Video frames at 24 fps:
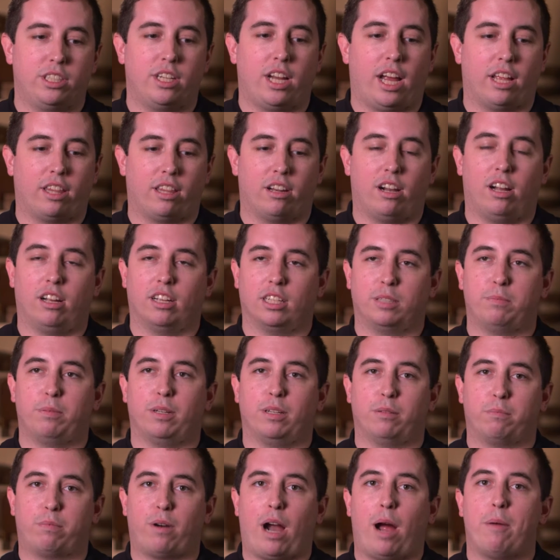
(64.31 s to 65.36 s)
to ethanol has
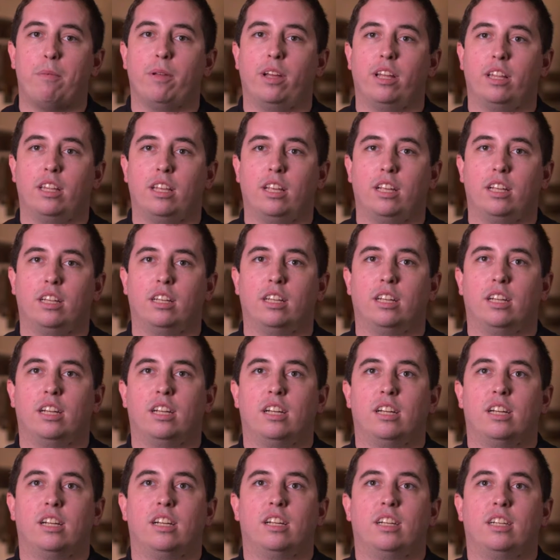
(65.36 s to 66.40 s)
been probably the
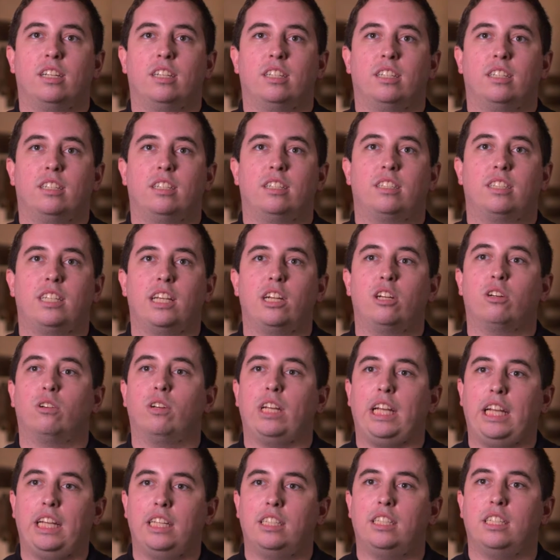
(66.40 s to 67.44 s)
single
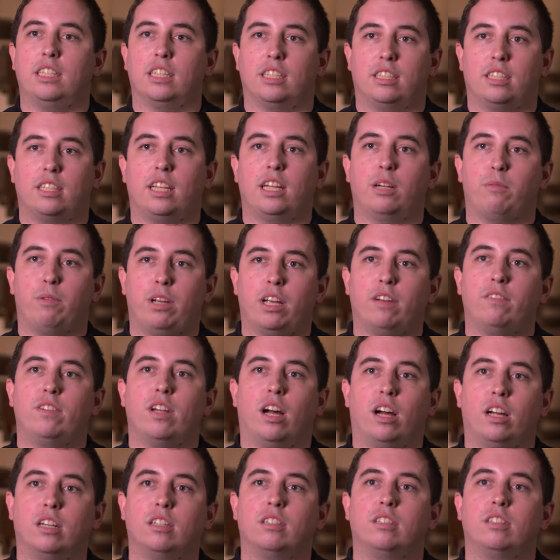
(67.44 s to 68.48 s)
easiest thing we have
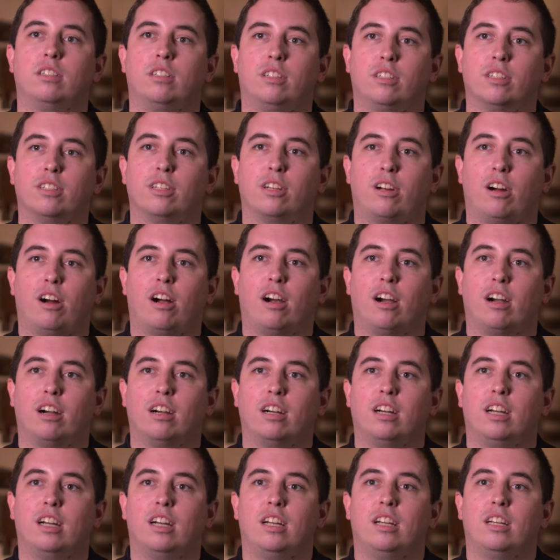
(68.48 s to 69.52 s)
done on the car
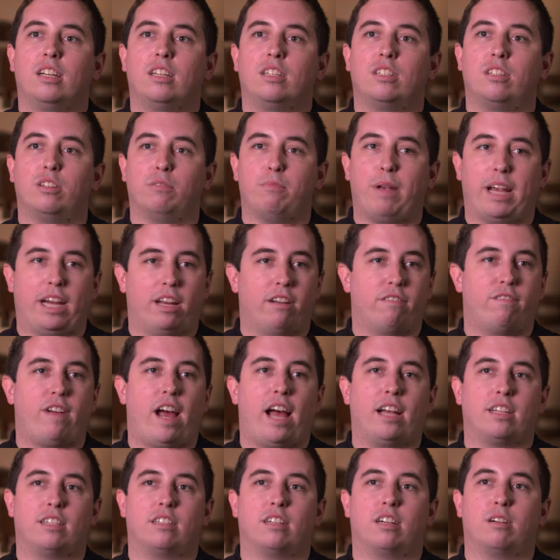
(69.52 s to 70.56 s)
to make it
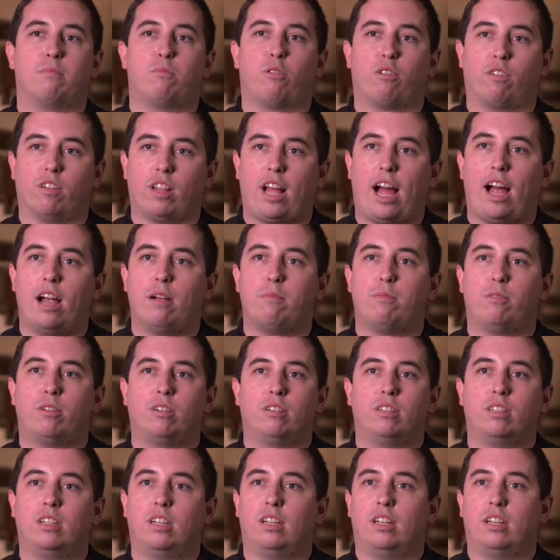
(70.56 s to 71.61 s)
faster, more
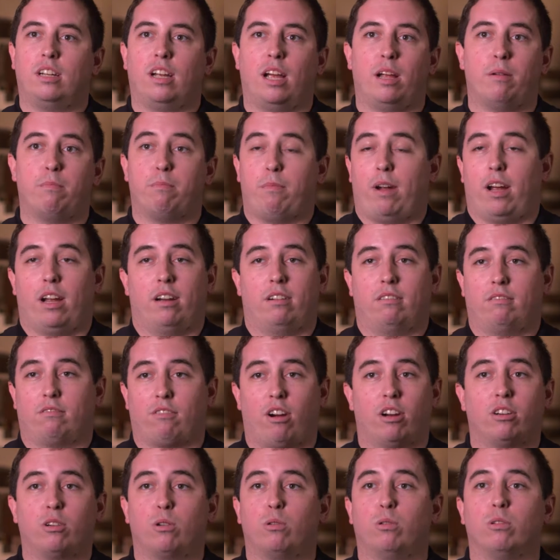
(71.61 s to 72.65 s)
reliable, and
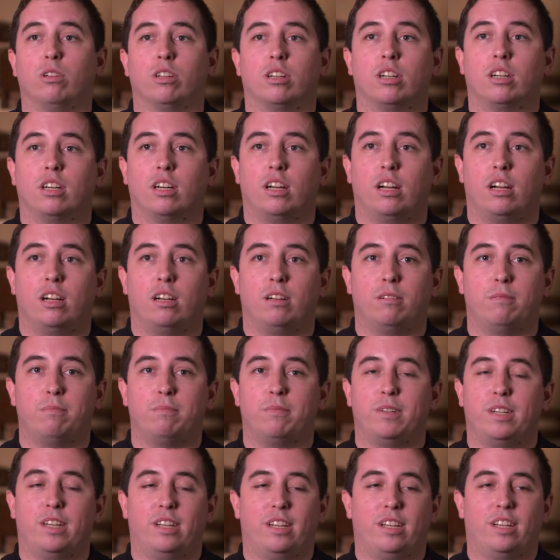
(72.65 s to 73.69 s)
run cooler.
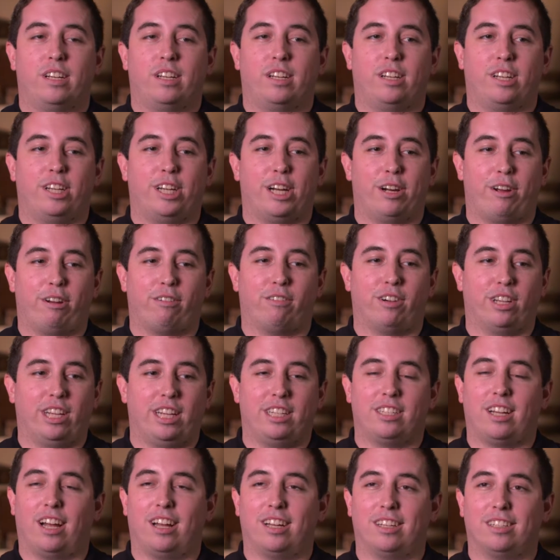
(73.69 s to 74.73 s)
You know, it really
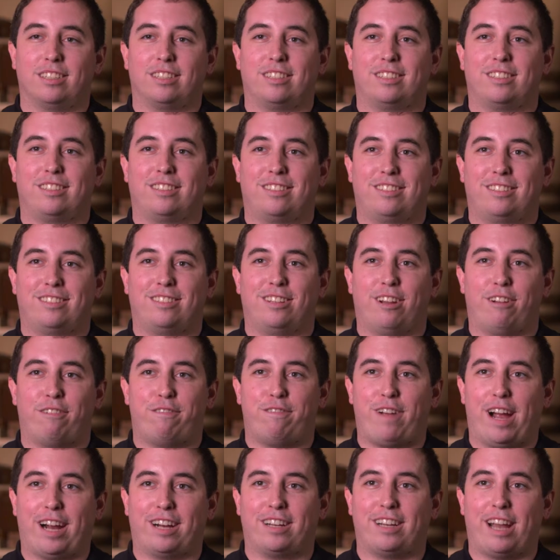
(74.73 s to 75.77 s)
does
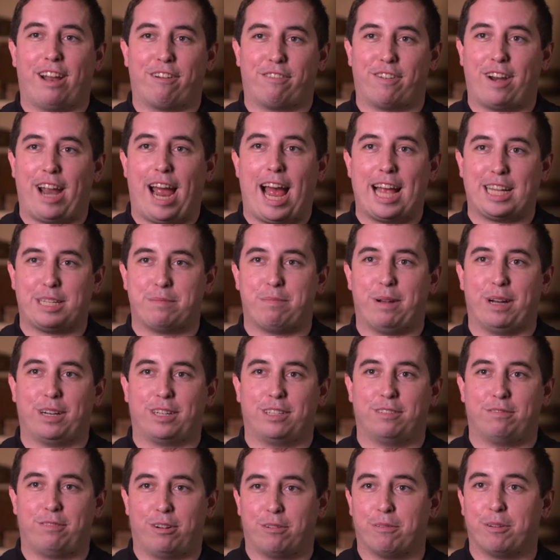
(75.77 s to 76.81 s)
affect every aspect
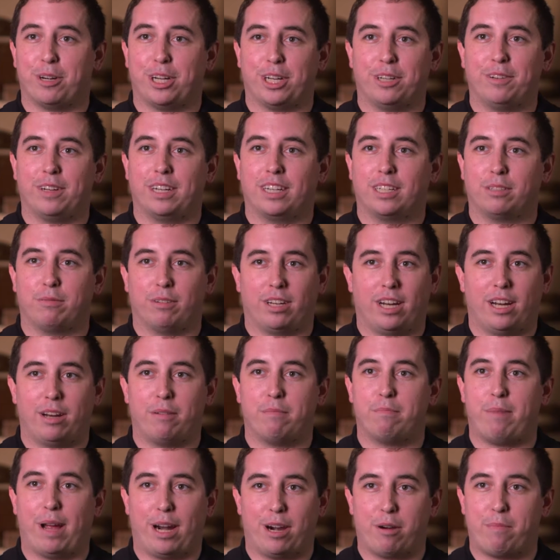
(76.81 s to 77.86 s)
of what we're doing because we're getting
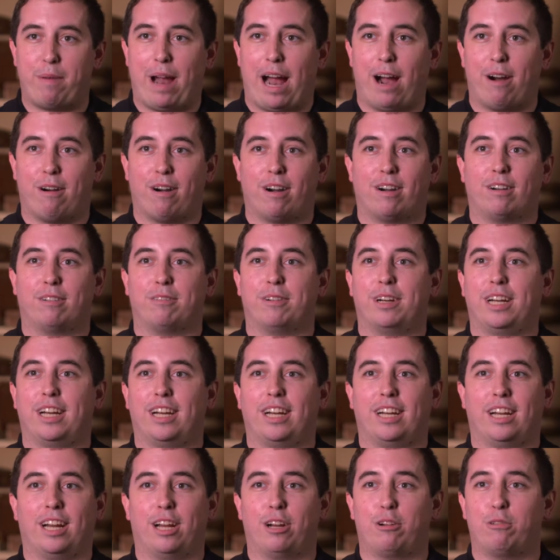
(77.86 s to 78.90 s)
better power, we're
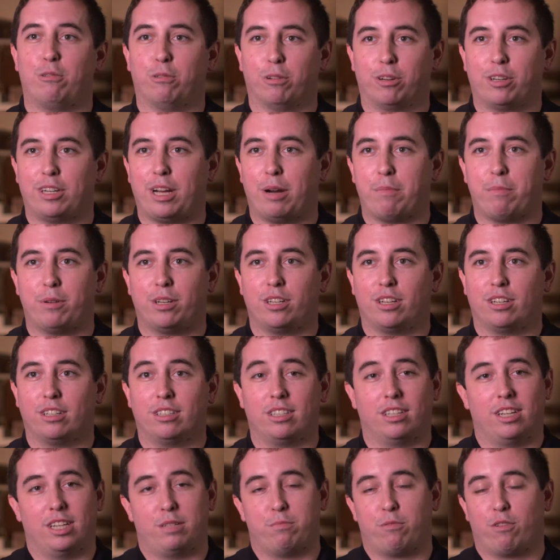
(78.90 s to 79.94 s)
getting it at cooler temperatures,
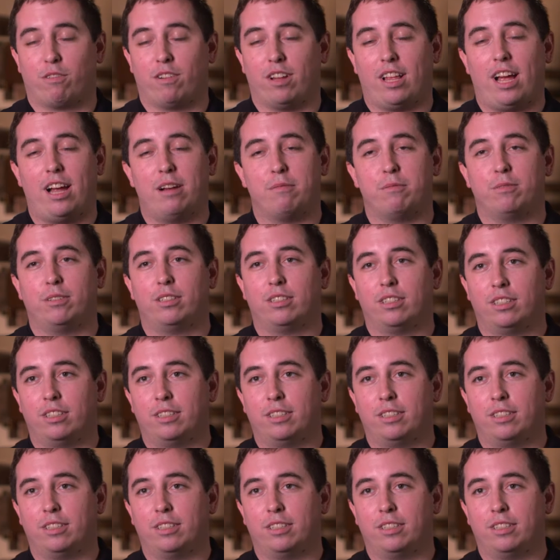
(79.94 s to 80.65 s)
and it's more reliable.